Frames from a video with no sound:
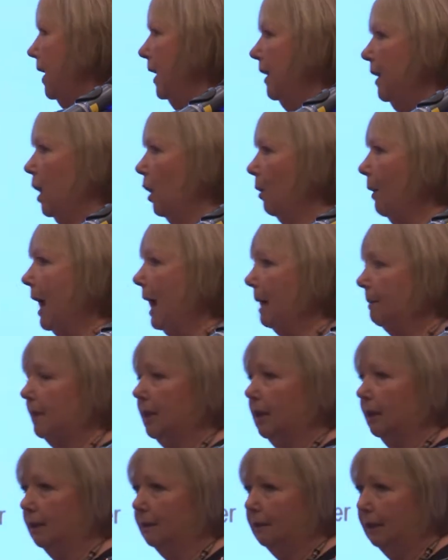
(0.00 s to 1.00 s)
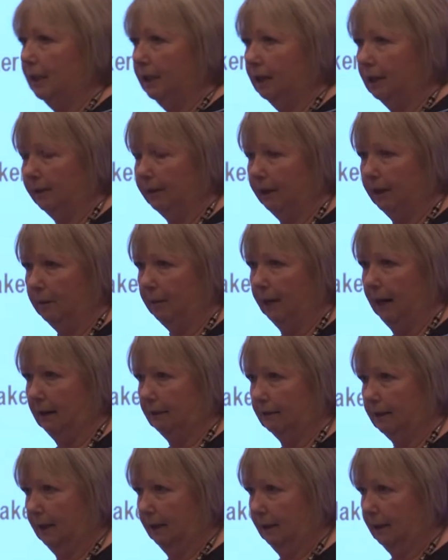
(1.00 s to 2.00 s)
they know absolutely nothing
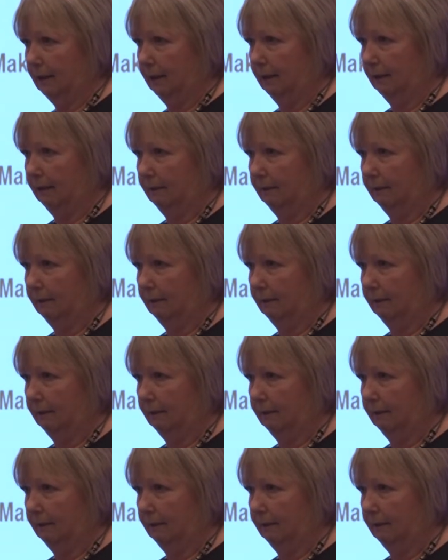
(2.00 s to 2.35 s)
about it?